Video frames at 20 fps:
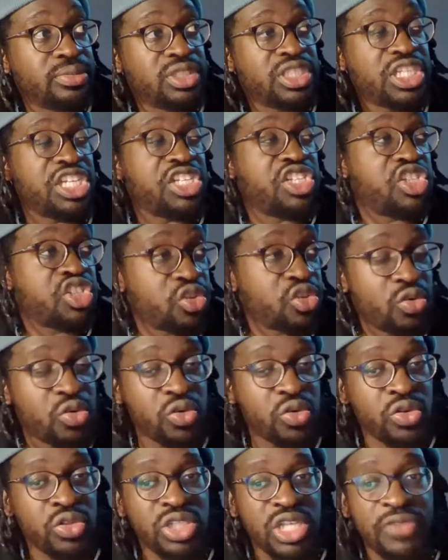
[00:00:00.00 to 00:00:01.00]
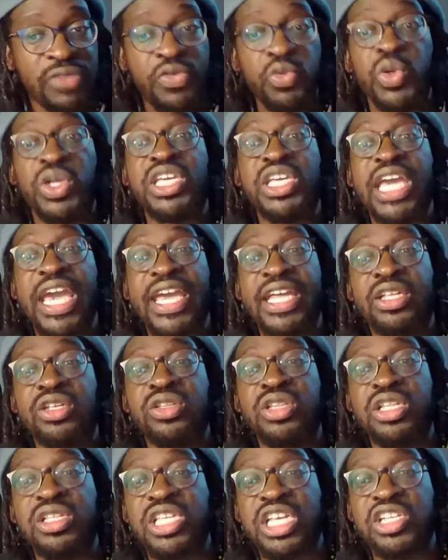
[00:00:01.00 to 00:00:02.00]
Discord. If you want to get in
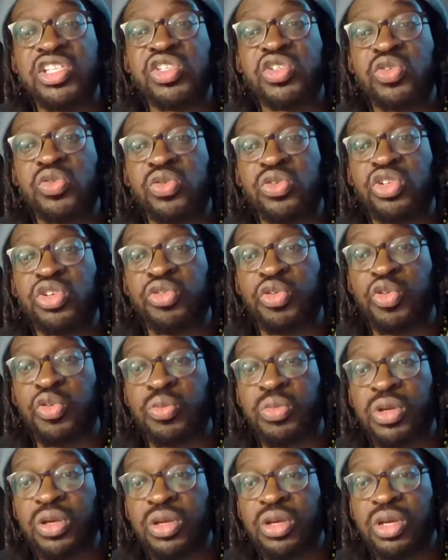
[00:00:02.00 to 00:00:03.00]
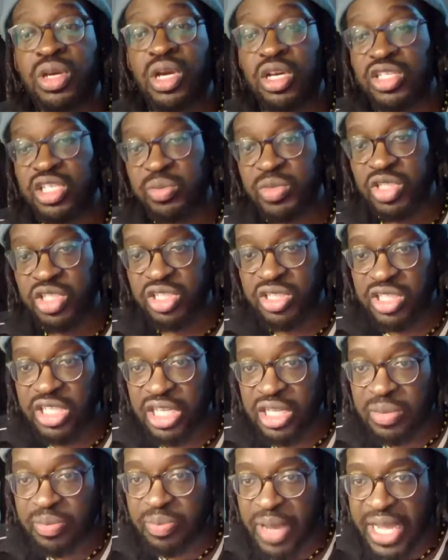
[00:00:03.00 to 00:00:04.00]
on the Discord group, oh, someone's just
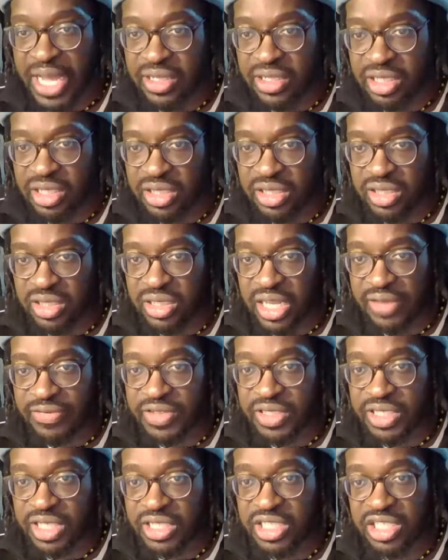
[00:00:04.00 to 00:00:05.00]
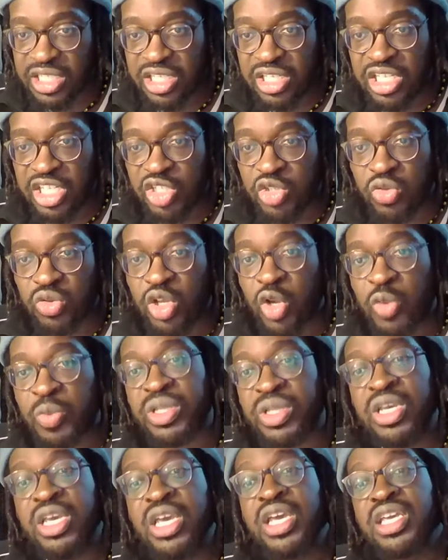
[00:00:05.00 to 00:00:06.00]
said it. Panda Steph says, is the Discord
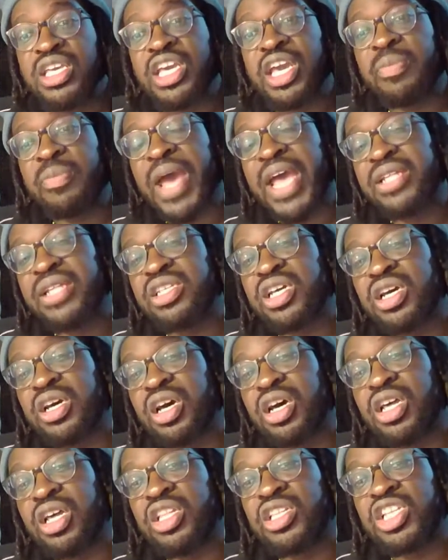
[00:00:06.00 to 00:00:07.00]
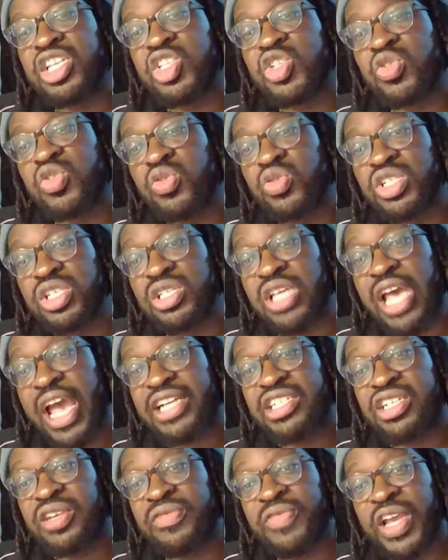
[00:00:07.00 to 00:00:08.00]
open? Yeah, Panda, the Discord is
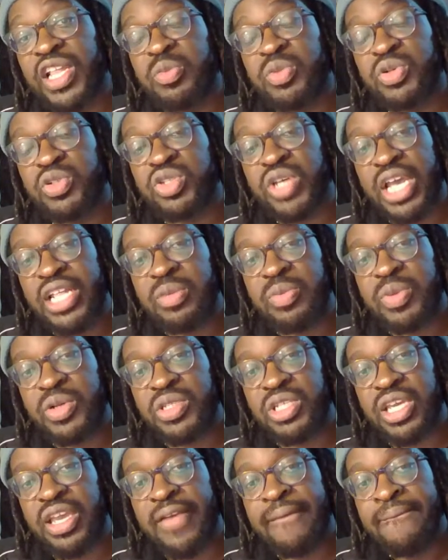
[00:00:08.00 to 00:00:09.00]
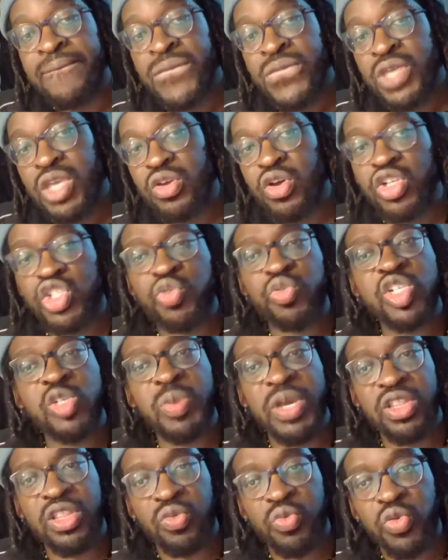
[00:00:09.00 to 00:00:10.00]
actually available to anybody. You got to
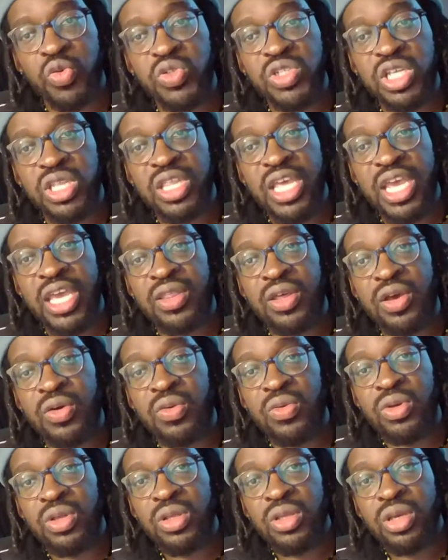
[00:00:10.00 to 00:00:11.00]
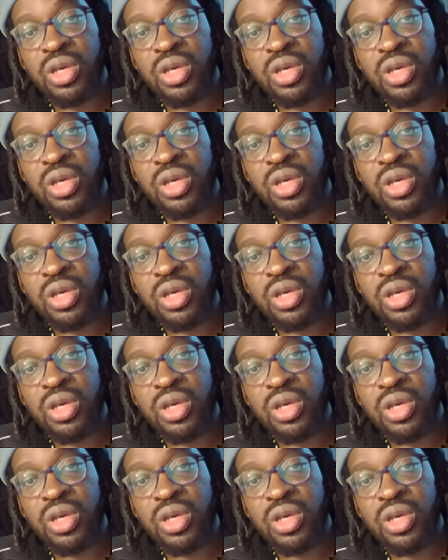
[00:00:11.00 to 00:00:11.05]
respect the rules in there, though.